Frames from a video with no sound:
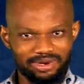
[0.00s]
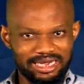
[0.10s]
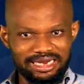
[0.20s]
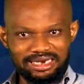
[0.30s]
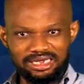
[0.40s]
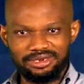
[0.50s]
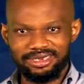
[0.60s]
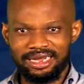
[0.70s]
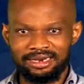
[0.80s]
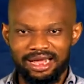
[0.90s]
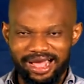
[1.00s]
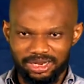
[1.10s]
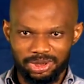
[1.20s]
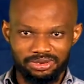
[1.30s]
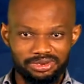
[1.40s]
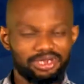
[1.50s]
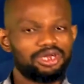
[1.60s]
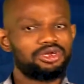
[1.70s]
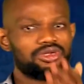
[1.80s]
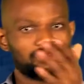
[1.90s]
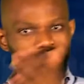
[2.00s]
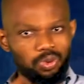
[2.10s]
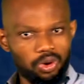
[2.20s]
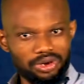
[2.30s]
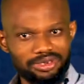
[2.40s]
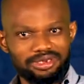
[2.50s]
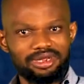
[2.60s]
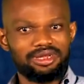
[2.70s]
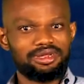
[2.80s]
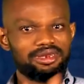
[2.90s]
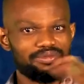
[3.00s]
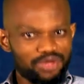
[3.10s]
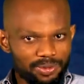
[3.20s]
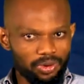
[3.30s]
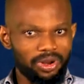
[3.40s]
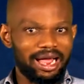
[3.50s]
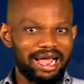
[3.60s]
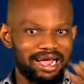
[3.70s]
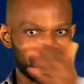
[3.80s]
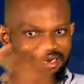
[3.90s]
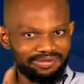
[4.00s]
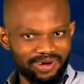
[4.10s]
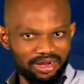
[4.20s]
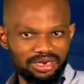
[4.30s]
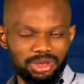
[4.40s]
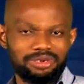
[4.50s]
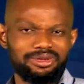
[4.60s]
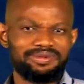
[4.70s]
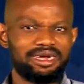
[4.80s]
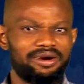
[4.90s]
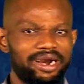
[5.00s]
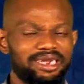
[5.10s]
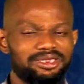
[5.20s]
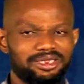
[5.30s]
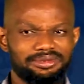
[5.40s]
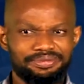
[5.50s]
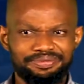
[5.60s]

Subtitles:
for their deeds and actions towards the people and the violations of their rights.